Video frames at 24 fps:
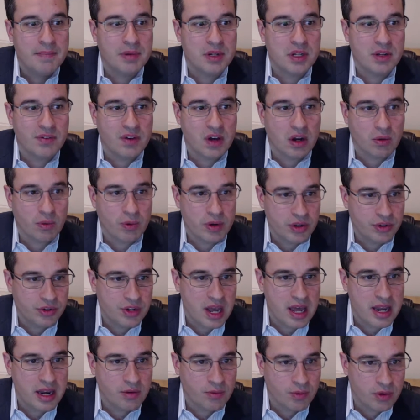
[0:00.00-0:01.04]
but you've got a real
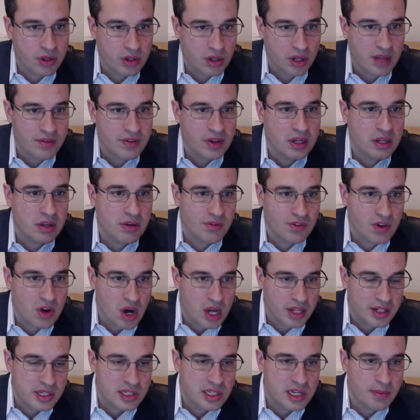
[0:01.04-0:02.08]
dining, real living. You've
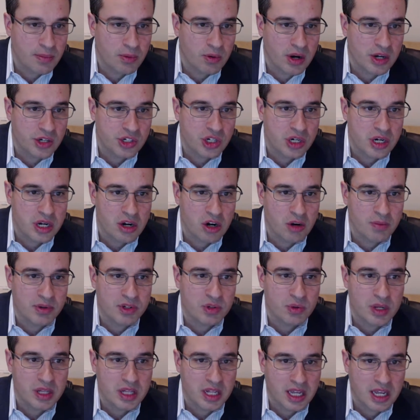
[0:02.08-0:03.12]
got the separation here
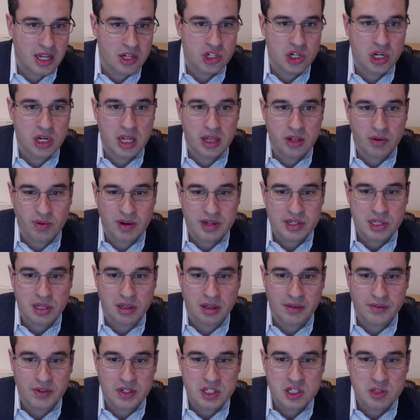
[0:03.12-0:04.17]
between the kitchen and the rest
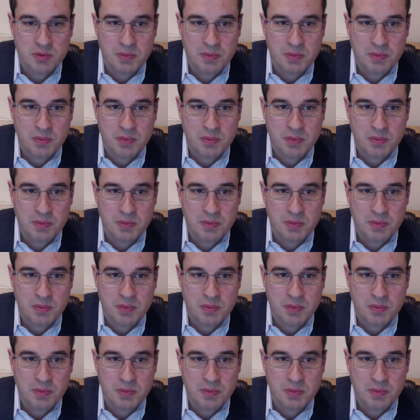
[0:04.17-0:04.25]
of the living